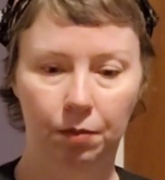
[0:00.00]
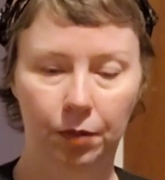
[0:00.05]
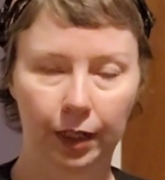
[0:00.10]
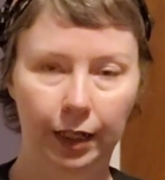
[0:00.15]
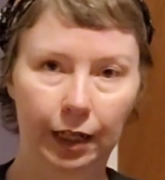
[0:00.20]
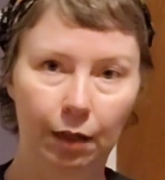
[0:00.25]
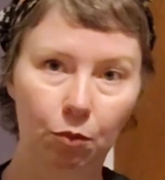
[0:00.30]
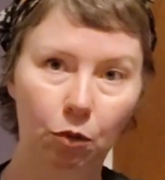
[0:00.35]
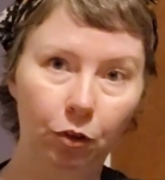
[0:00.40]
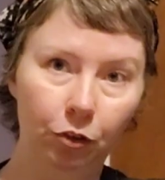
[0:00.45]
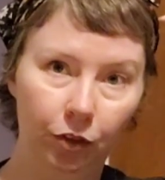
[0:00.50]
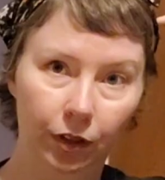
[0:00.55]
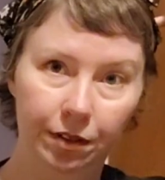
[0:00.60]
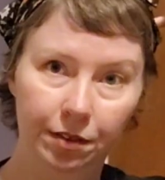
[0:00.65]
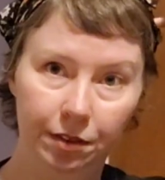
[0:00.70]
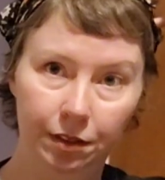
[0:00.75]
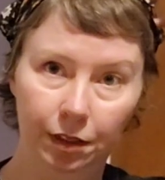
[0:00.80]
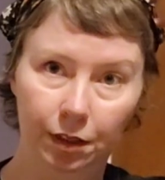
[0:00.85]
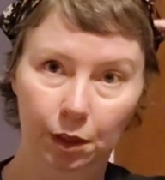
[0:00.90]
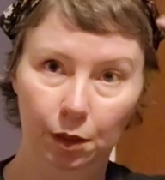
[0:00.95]
I'm gonna
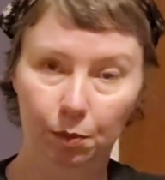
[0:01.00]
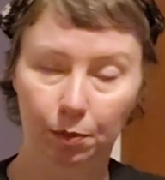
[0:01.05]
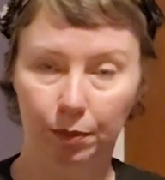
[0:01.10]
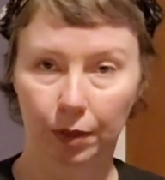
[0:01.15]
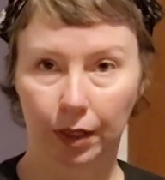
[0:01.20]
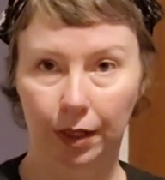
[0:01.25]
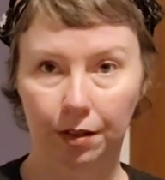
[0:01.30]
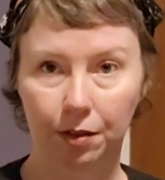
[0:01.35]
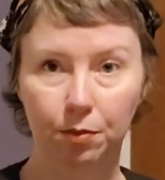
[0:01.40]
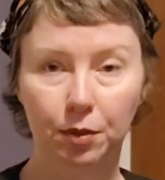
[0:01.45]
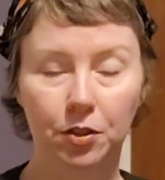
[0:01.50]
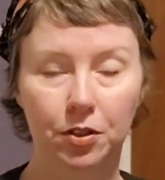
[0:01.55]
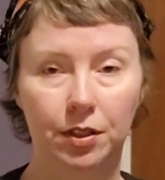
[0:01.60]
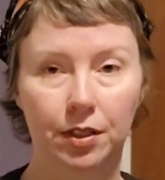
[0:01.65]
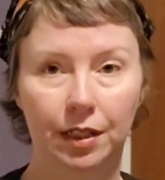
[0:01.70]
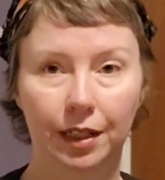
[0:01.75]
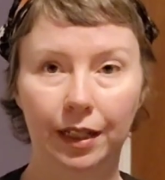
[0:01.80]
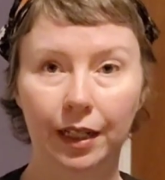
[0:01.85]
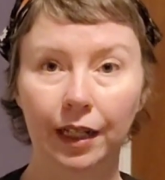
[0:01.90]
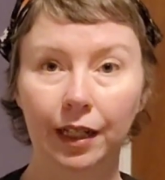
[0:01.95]
dress up as much
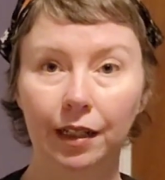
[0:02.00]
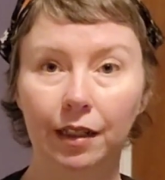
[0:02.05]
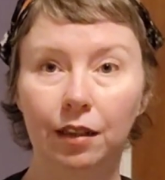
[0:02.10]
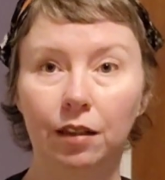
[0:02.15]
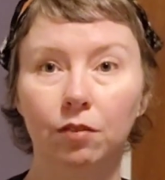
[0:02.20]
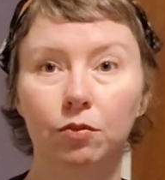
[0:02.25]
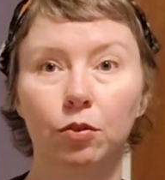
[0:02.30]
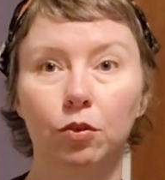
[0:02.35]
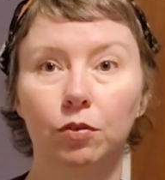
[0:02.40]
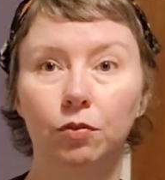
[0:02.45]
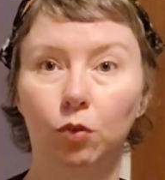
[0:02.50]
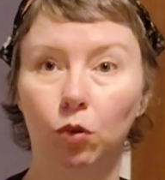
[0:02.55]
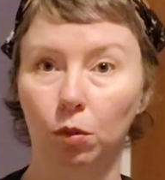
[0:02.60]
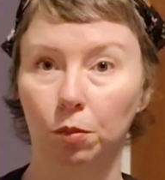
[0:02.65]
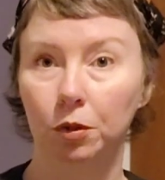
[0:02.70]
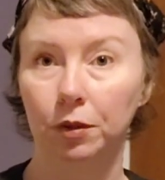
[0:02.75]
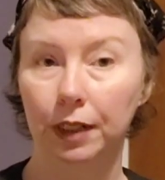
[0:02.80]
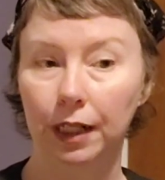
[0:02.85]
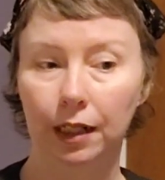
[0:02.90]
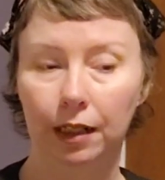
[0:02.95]
as I can for
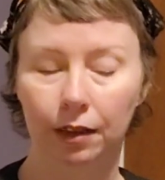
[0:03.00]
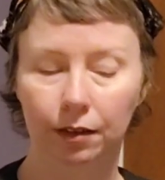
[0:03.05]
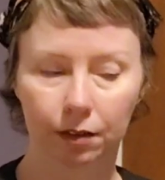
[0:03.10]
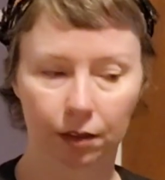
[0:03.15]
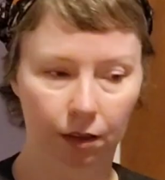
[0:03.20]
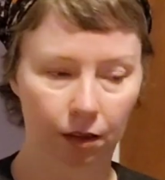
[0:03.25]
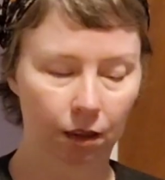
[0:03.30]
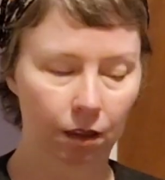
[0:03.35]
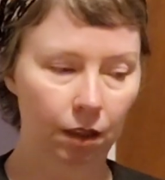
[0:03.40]
formal night.